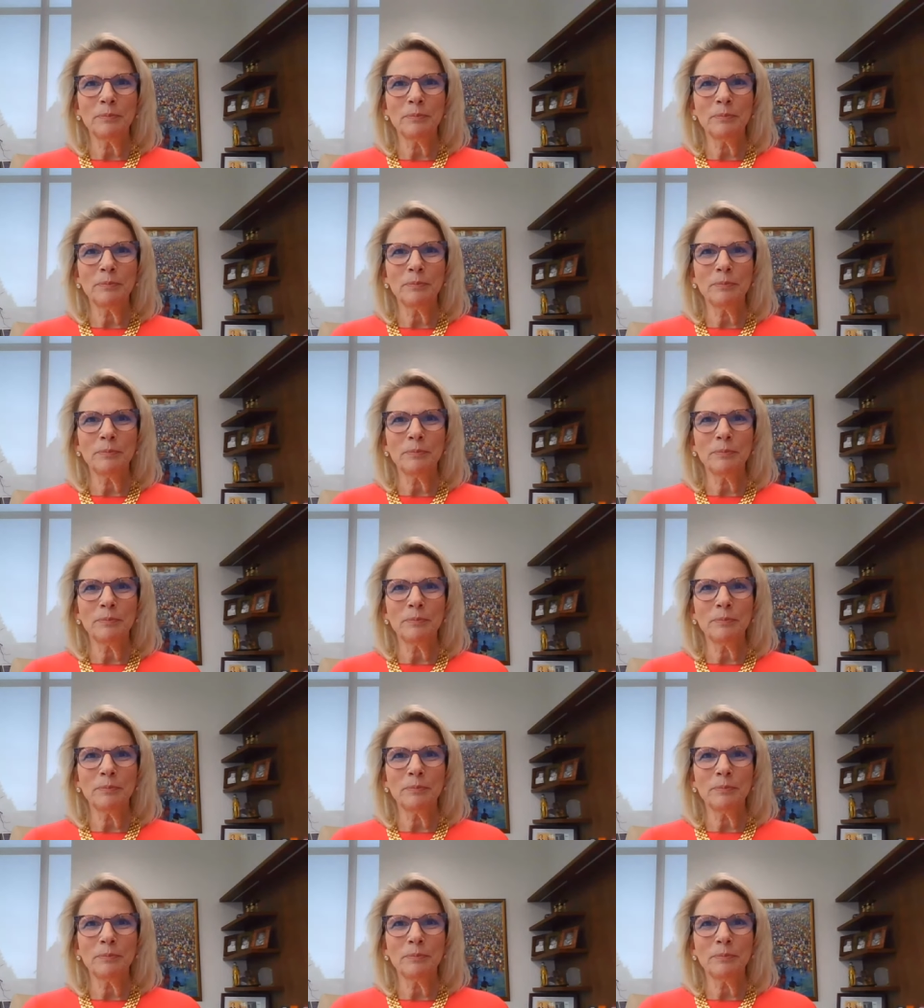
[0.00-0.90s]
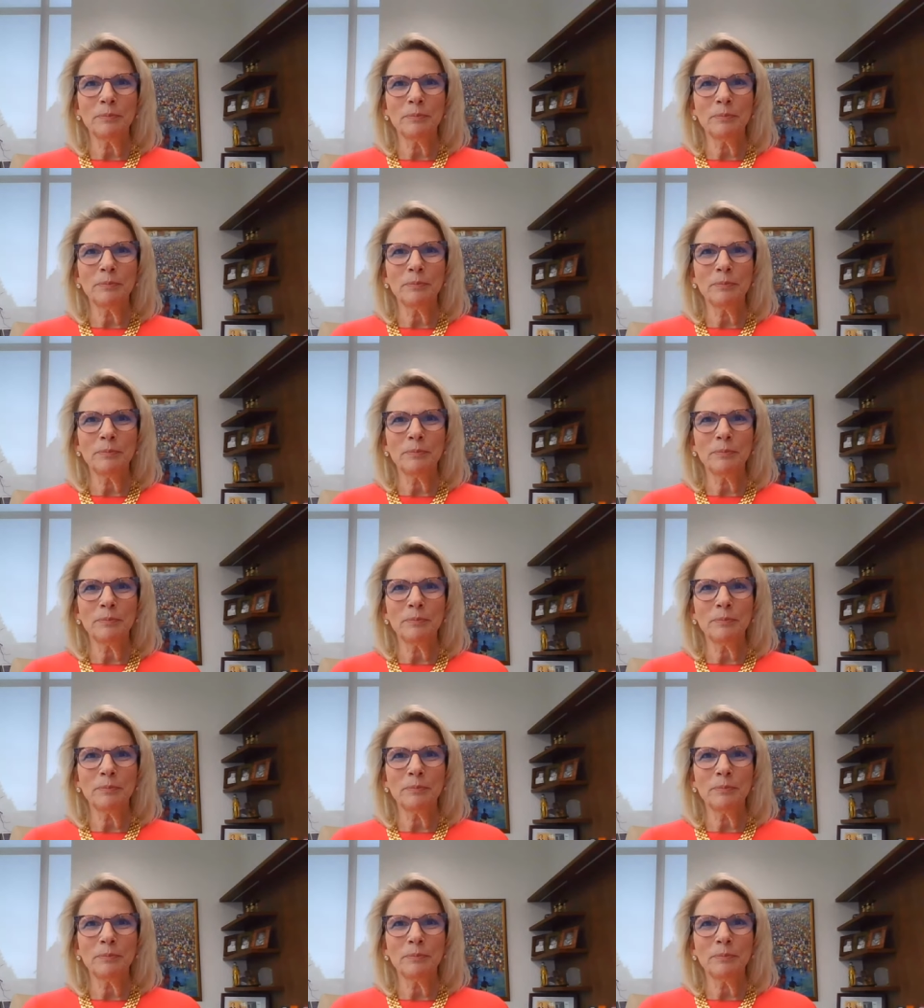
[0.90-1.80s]
am today,
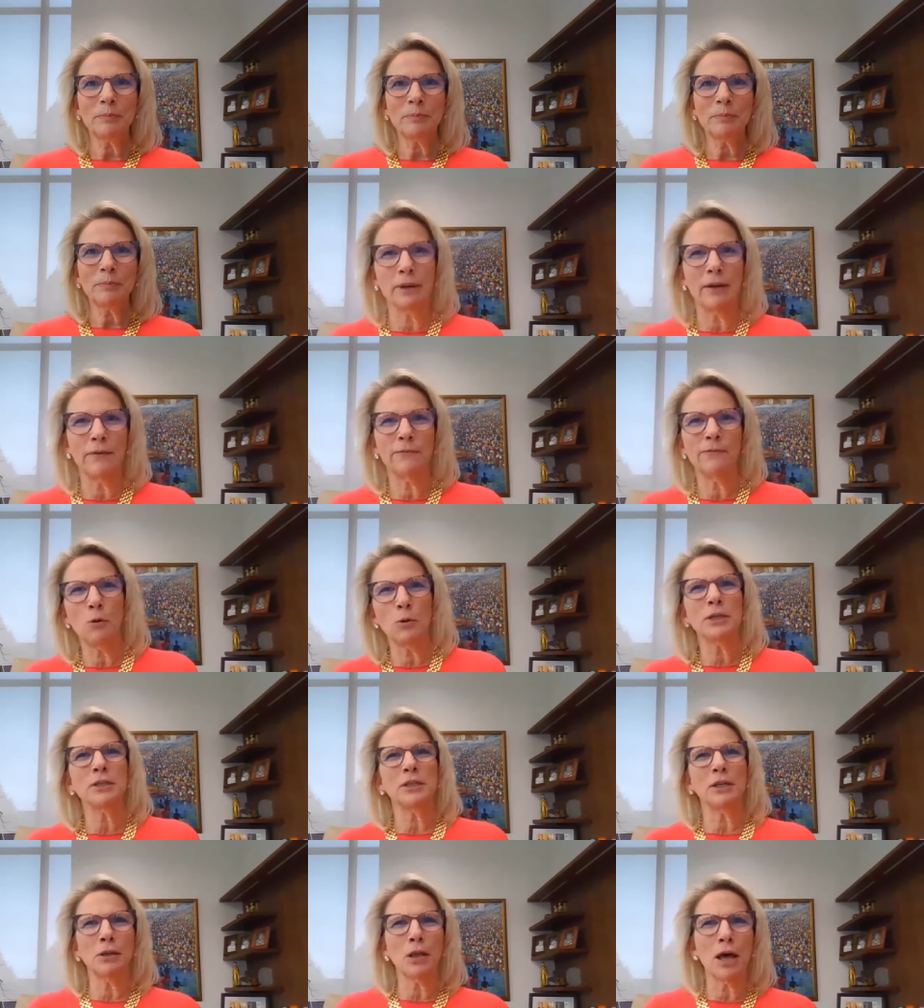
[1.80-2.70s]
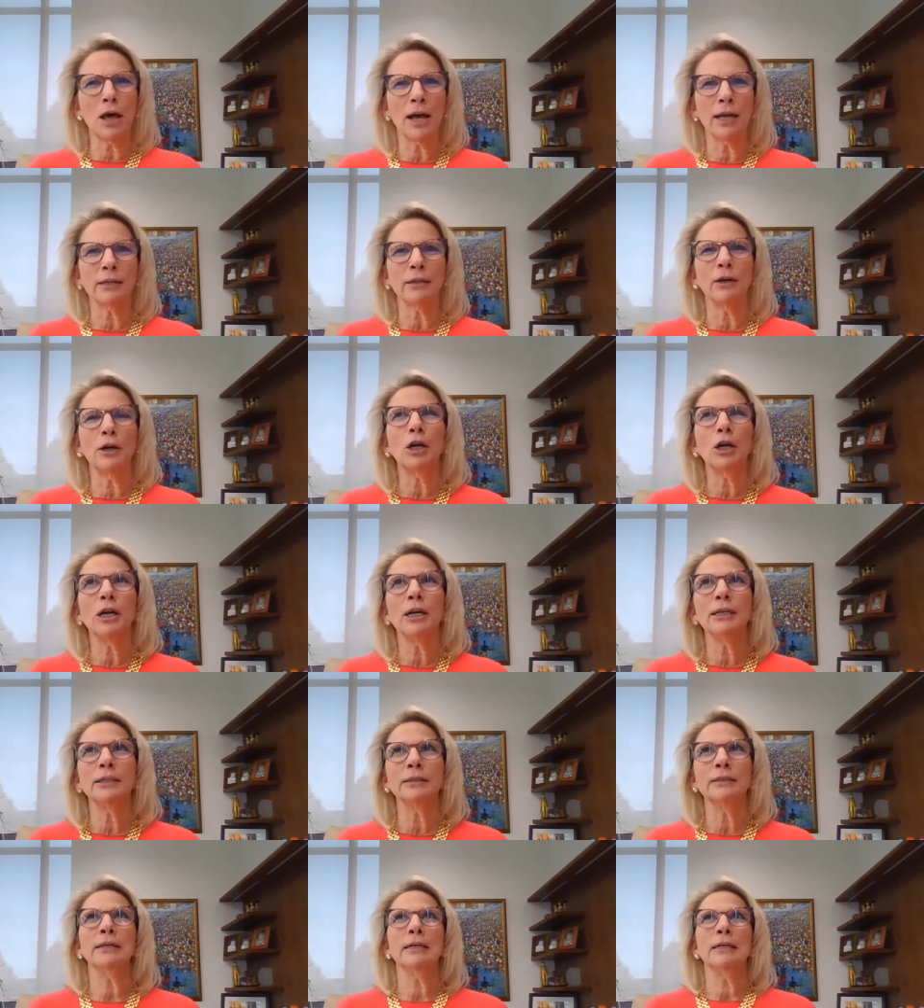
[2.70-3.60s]
which is a focus a lot
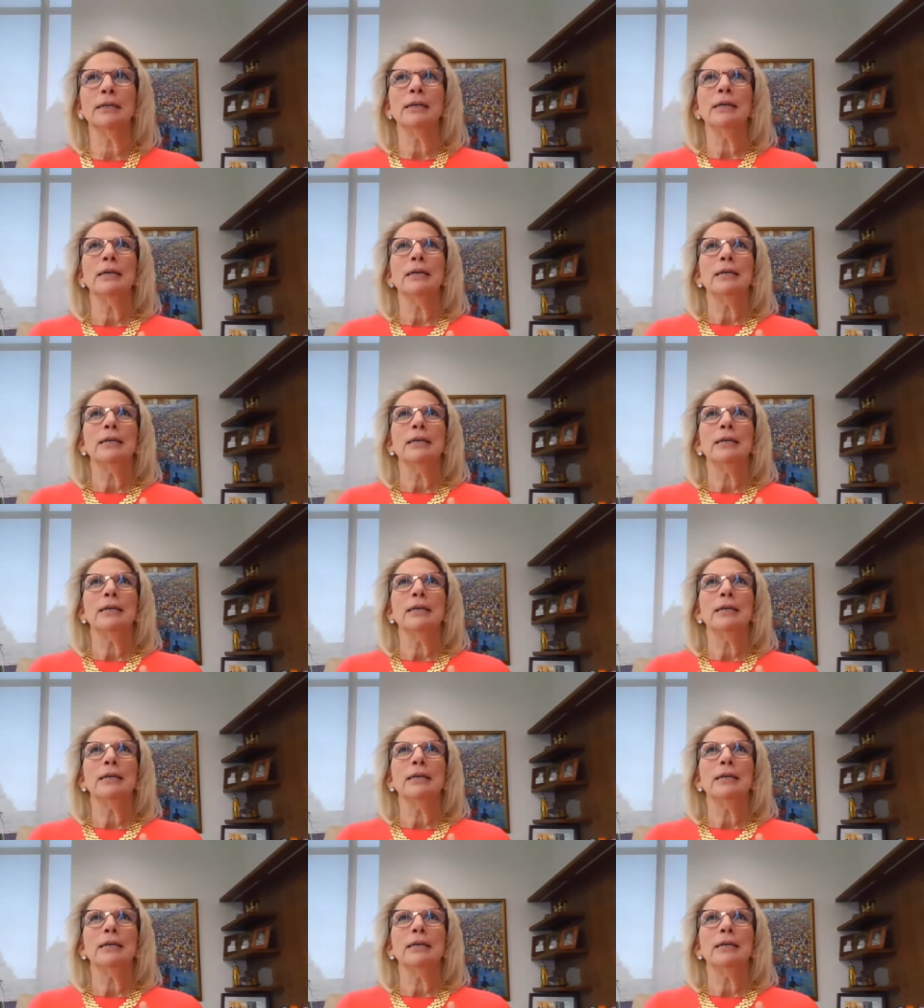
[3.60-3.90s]
on